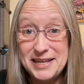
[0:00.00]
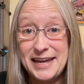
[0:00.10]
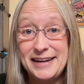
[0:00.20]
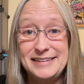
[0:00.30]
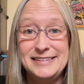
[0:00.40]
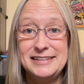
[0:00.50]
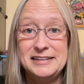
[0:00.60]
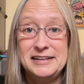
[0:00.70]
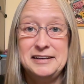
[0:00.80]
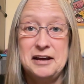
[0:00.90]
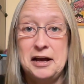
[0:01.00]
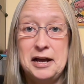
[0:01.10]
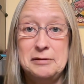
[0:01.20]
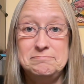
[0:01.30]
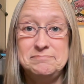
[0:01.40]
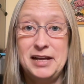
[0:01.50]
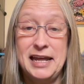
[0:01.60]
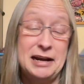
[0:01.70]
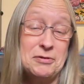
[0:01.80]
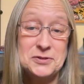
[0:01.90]
And
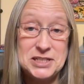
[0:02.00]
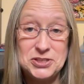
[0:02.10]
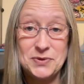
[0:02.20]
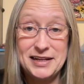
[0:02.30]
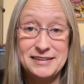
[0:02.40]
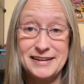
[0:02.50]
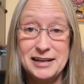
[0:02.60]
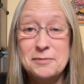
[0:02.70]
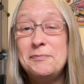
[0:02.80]
I won't teach you anything.